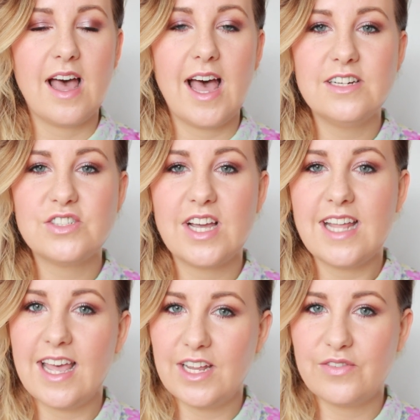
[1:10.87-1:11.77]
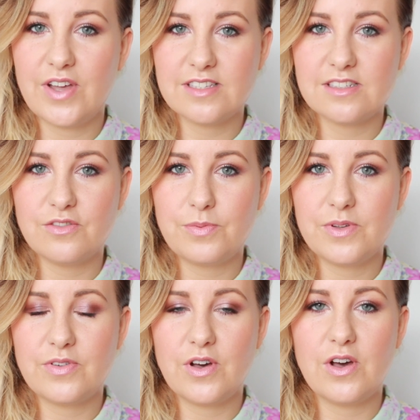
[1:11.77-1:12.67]
I hadn't tried any of her stuff
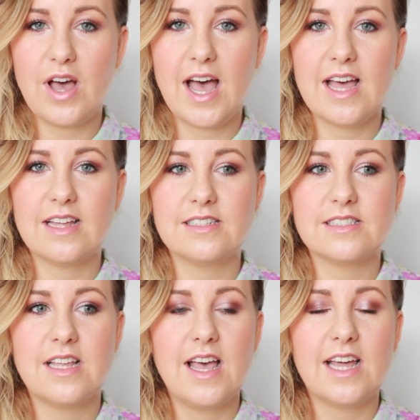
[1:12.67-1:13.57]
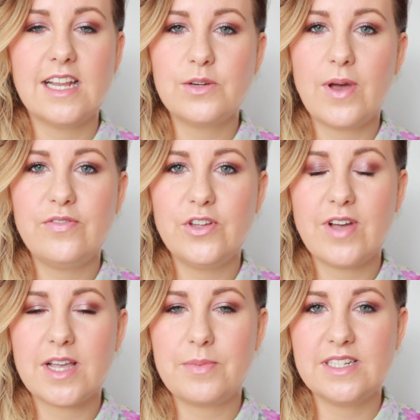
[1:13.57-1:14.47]
before, and I'd had quite a few
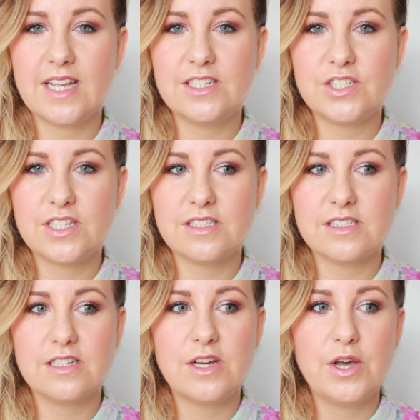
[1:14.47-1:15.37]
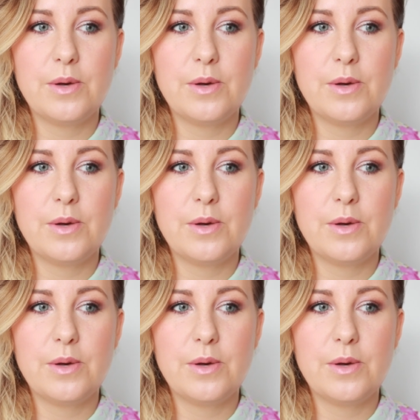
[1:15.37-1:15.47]
recommendations,